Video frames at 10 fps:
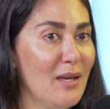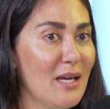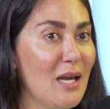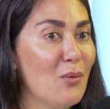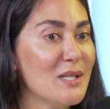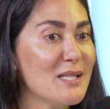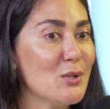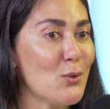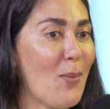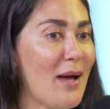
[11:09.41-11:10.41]
it wasn't
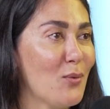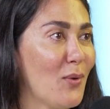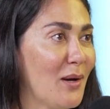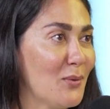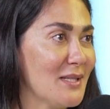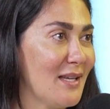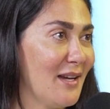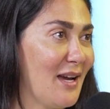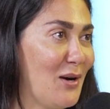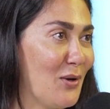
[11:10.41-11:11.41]
so bad where I was like
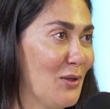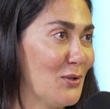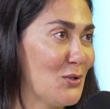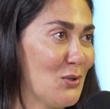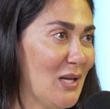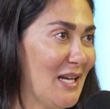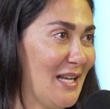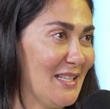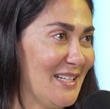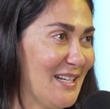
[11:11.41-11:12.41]
out in the street and I
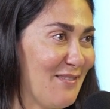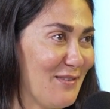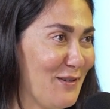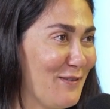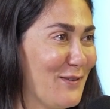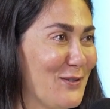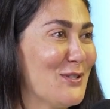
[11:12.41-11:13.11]
didn't have any food